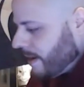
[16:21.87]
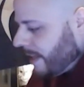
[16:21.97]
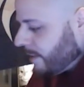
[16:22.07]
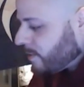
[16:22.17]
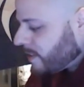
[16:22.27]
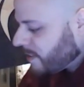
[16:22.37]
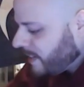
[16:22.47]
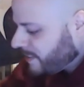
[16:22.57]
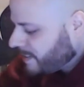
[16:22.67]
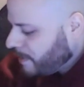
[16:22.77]
This is because of the
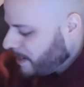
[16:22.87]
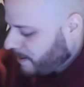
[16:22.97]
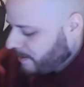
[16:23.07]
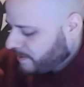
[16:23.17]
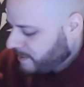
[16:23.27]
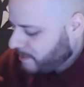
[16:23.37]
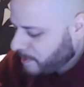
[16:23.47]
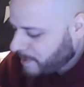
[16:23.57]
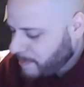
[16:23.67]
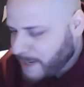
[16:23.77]
last Kameha Con. So this is
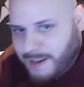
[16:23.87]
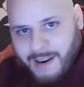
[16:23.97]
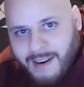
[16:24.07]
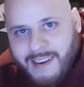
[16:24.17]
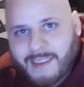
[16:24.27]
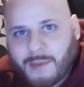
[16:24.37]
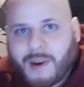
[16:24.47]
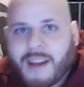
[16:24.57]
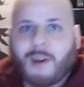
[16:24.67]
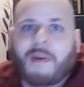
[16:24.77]
where Kameha Con is where
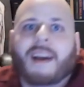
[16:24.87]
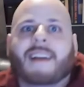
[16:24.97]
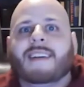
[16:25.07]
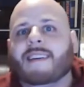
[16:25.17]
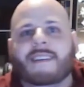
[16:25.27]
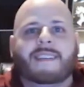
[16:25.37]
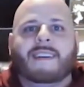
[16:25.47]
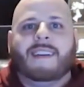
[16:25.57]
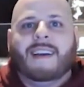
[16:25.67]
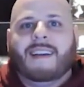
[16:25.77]
I get all my ideas, and